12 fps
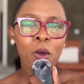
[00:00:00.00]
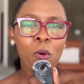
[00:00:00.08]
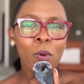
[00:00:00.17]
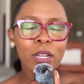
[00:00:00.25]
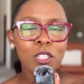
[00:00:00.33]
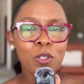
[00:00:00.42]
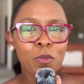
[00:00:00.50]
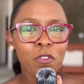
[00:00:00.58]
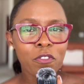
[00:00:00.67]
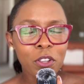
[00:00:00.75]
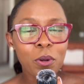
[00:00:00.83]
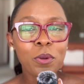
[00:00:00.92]
what you
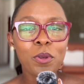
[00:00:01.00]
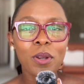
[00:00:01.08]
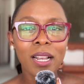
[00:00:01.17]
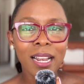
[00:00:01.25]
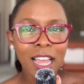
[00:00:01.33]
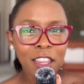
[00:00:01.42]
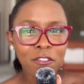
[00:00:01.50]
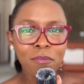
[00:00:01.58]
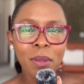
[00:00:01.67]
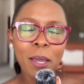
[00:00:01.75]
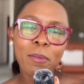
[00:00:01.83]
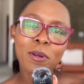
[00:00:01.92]
feel your life
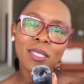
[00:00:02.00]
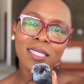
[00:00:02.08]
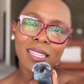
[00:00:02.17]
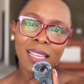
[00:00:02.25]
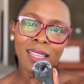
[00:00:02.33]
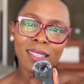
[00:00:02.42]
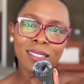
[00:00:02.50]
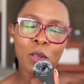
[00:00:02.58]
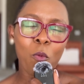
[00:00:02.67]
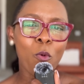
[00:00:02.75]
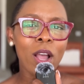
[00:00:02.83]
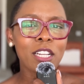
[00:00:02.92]
purpose is,
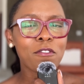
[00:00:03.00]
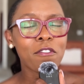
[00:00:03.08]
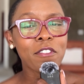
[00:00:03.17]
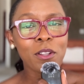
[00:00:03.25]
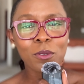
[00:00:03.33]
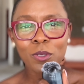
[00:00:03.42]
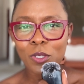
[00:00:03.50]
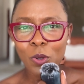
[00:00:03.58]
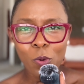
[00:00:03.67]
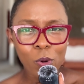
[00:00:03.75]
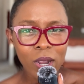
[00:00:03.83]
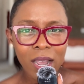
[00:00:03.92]
what fills
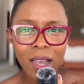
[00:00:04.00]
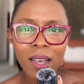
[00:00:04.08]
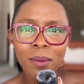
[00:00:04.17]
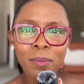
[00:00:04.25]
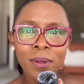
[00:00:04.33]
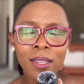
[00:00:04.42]
your cup.